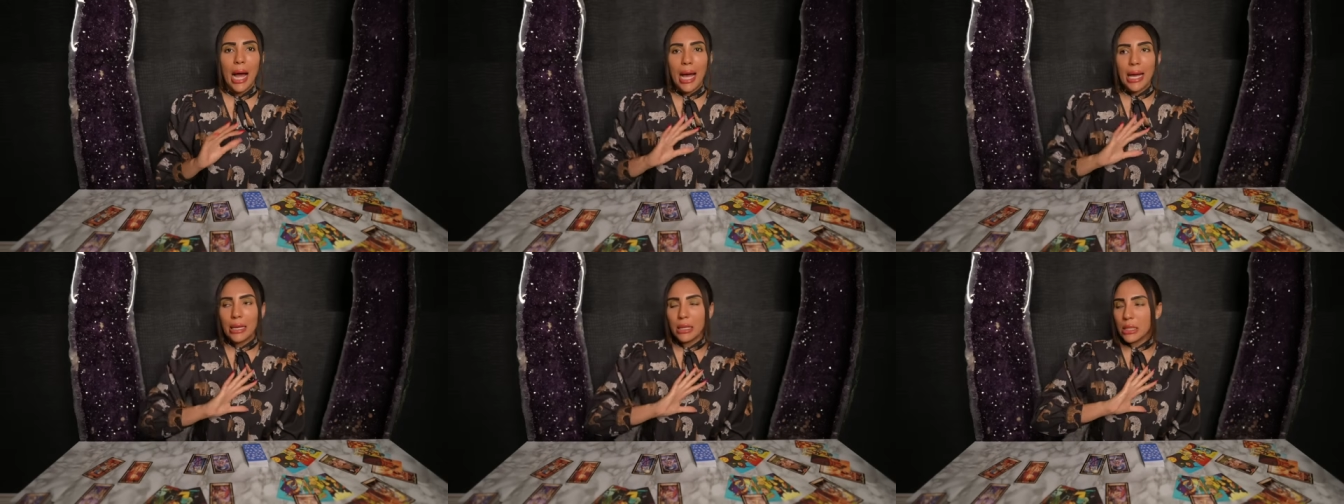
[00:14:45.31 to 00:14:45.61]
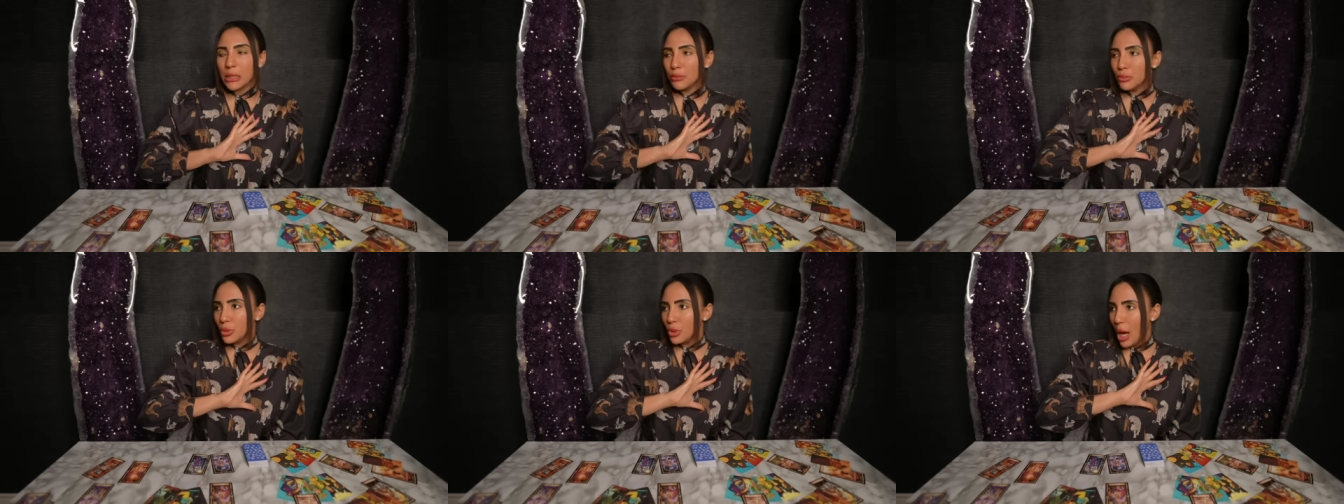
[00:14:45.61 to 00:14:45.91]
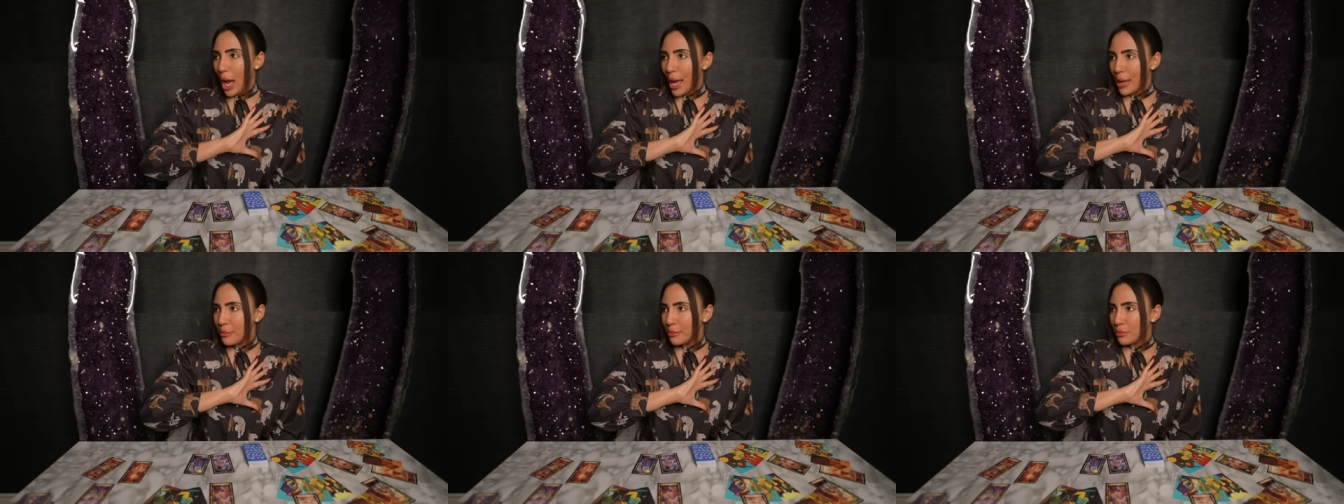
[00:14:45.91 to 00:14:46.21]
I com
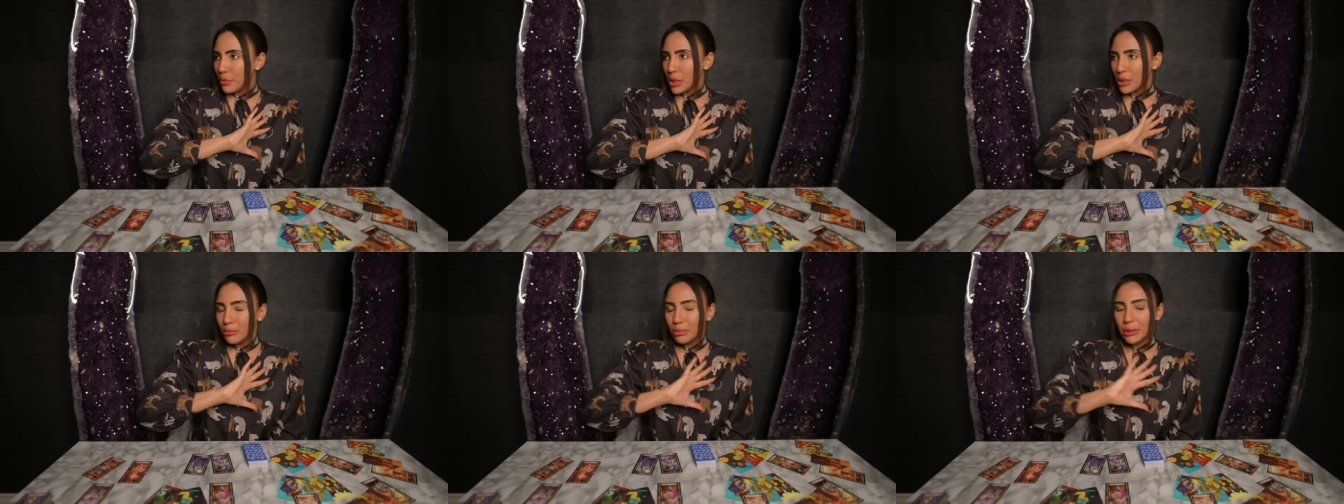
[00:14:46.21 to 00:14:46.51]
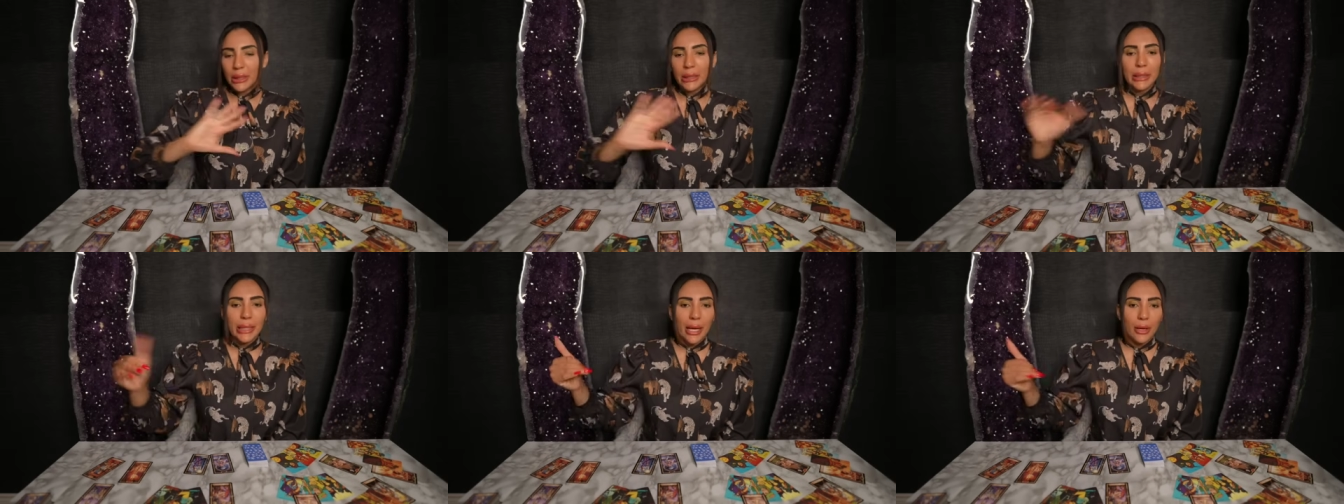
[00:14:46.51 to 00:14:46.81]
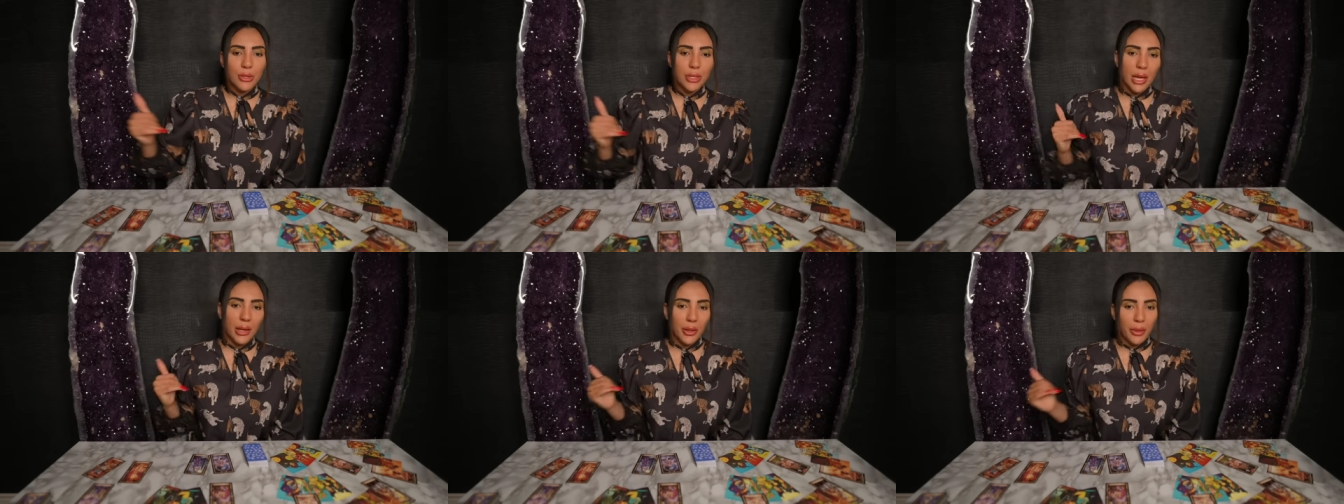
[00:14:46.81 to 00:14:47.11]
I'm completely
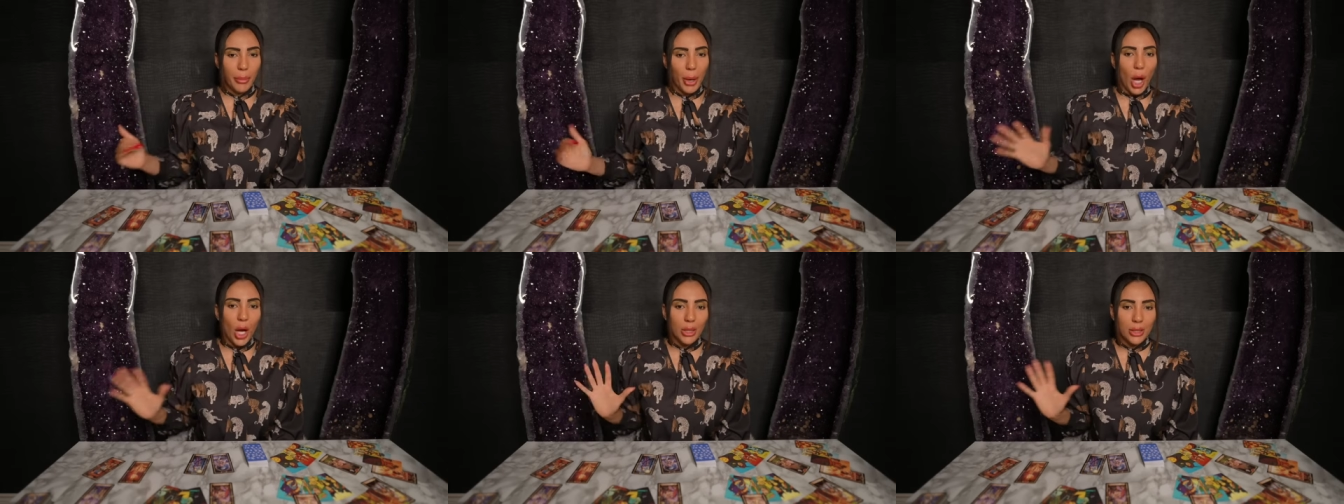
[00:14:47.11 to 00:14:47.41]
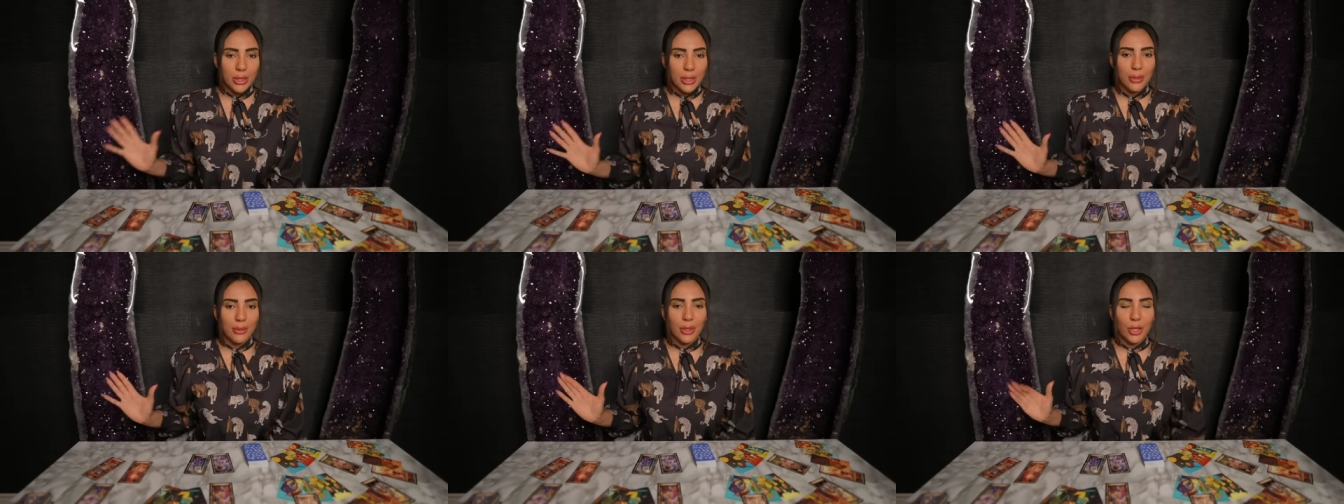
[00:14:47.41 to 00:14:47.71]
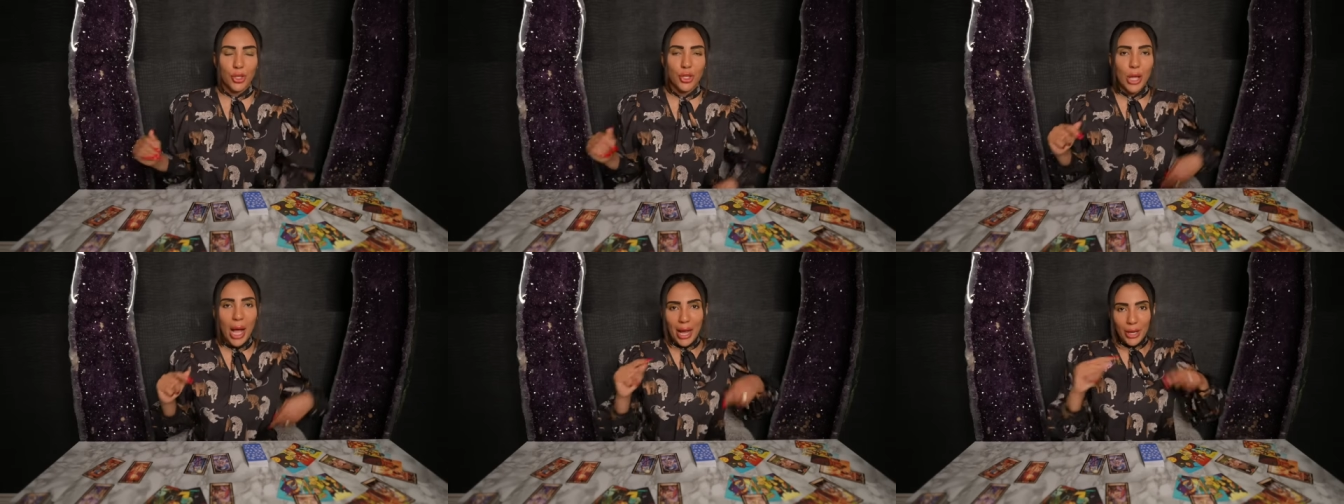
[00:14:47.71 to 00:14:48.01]
outside of the box.
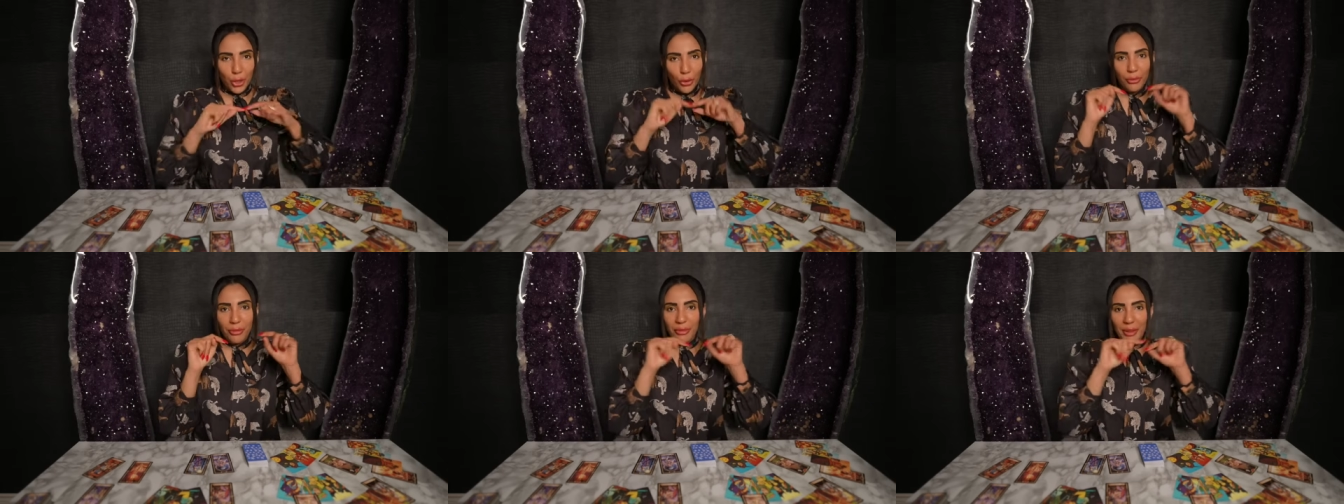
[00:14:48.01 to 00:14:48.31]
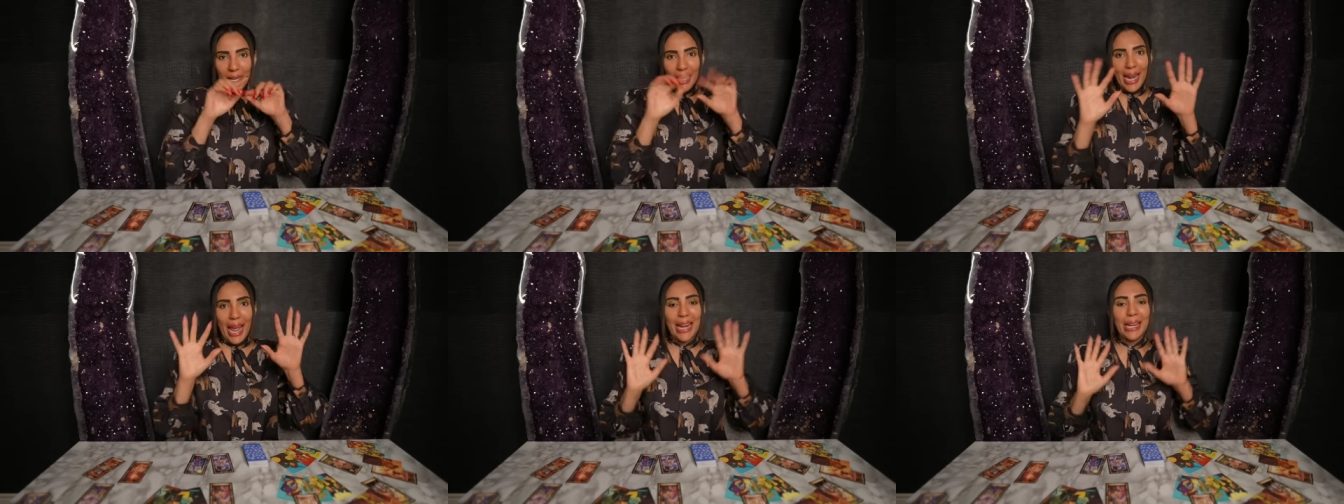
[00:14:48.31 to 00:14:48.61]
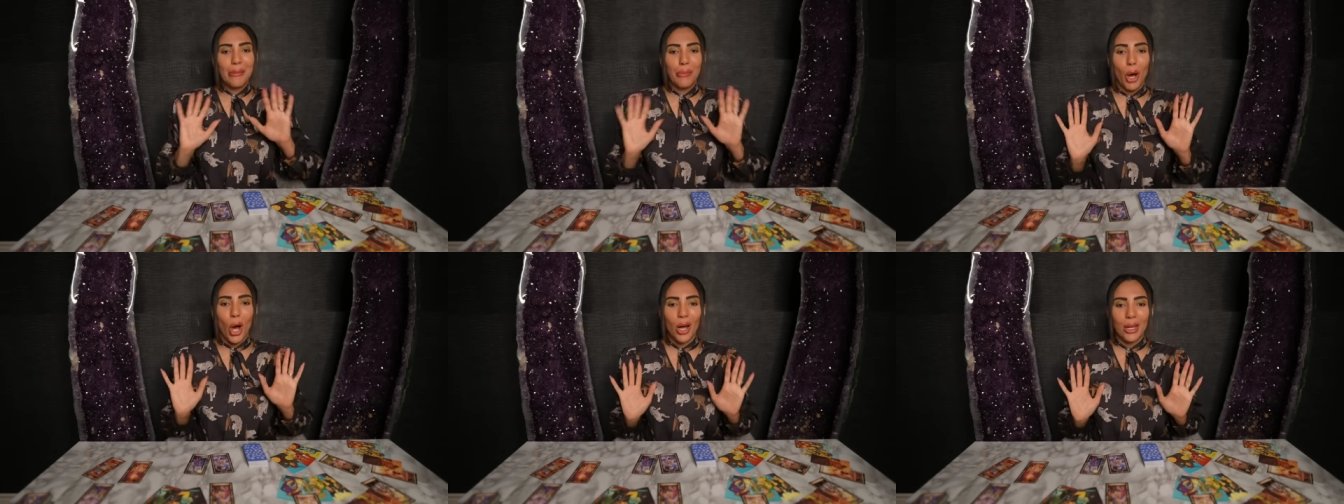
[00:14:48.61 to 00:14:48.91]
There's I don't fit in
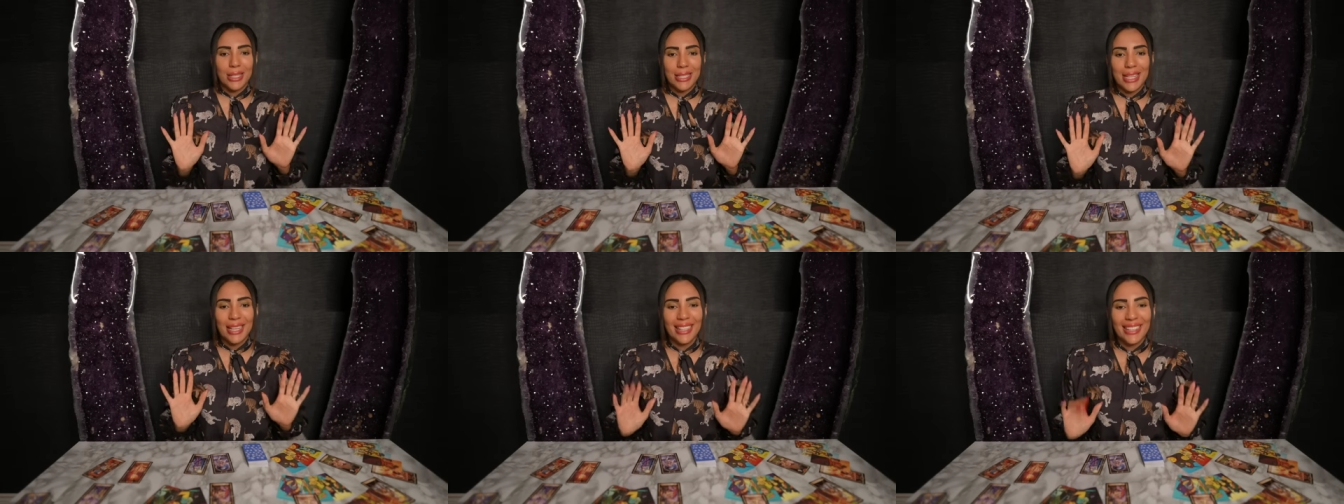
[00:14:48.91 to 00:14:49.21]
any box